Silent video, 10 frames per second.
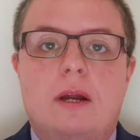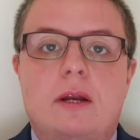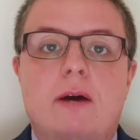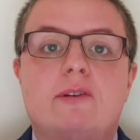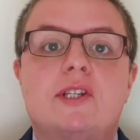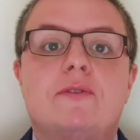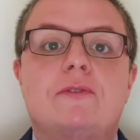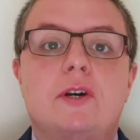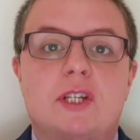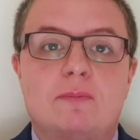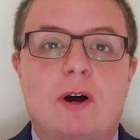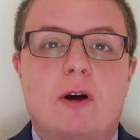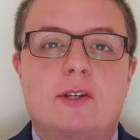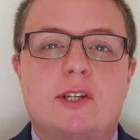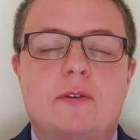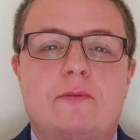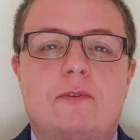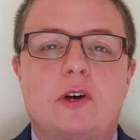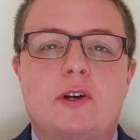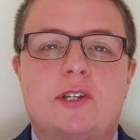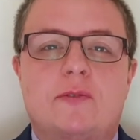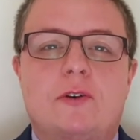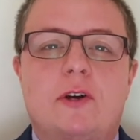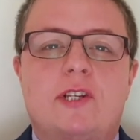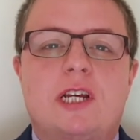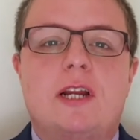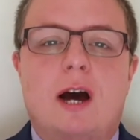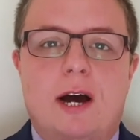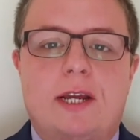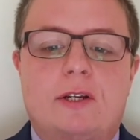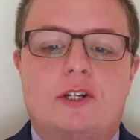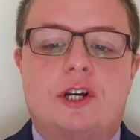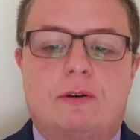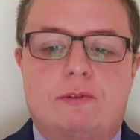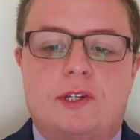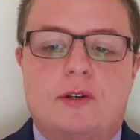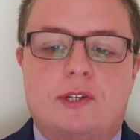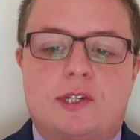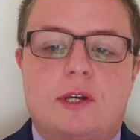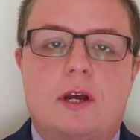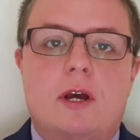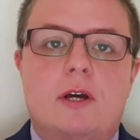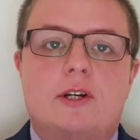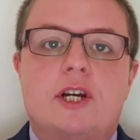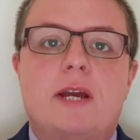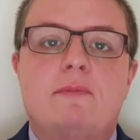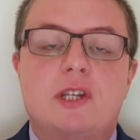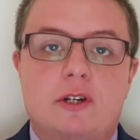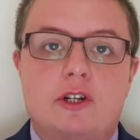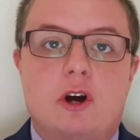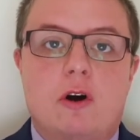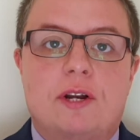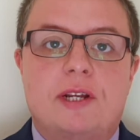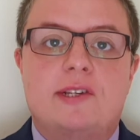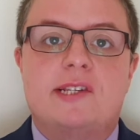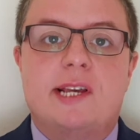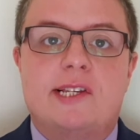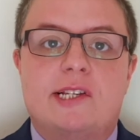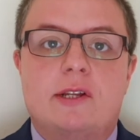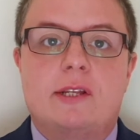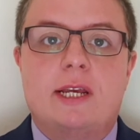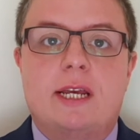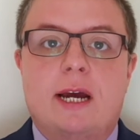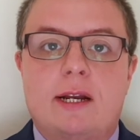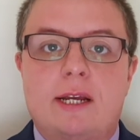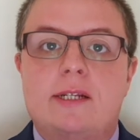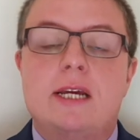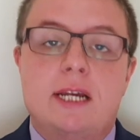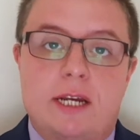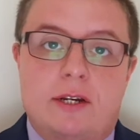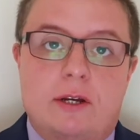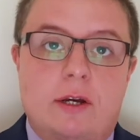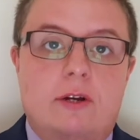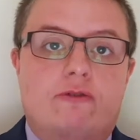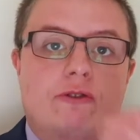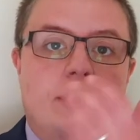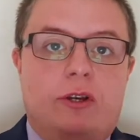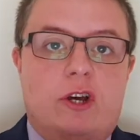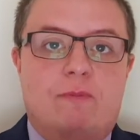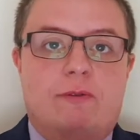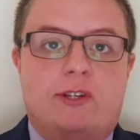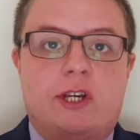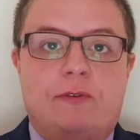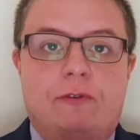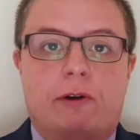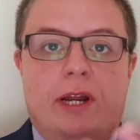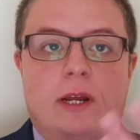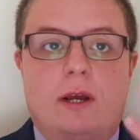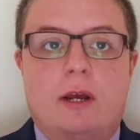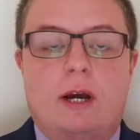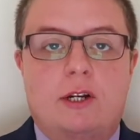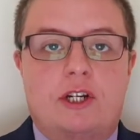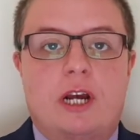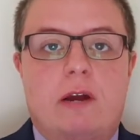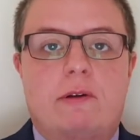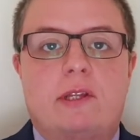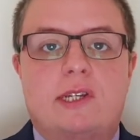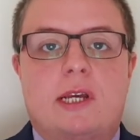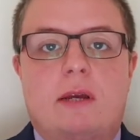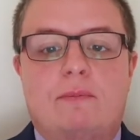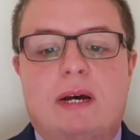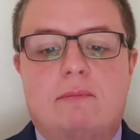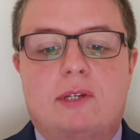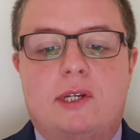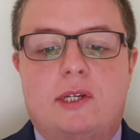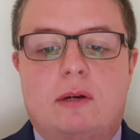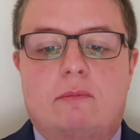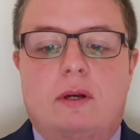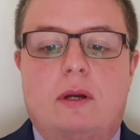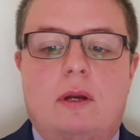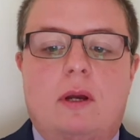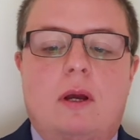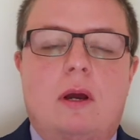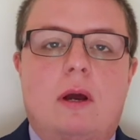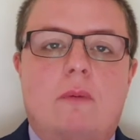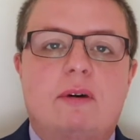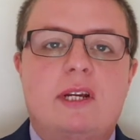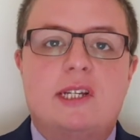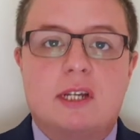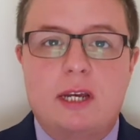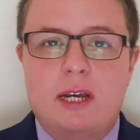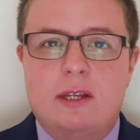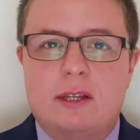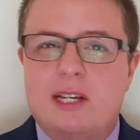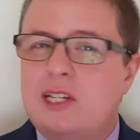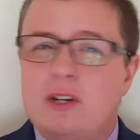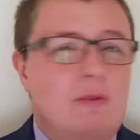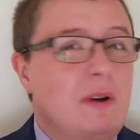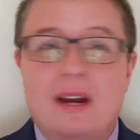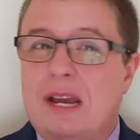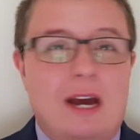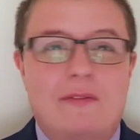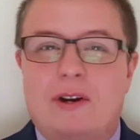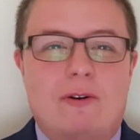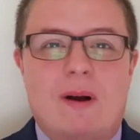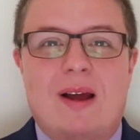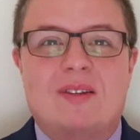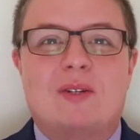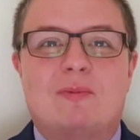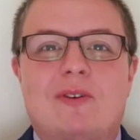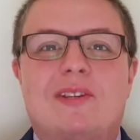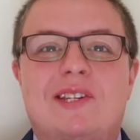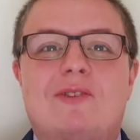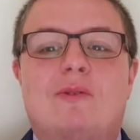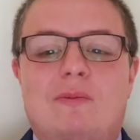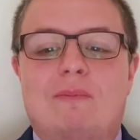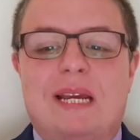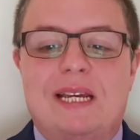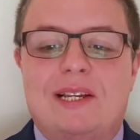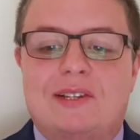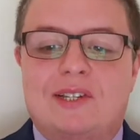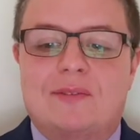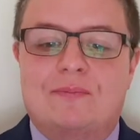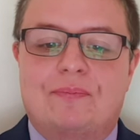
Now, as the first part of verse 39 shows us, James and John insist that they can indeed drink the cup of suffering and share in the same baptism. But it's clear that they still really haven't grasped what this all means.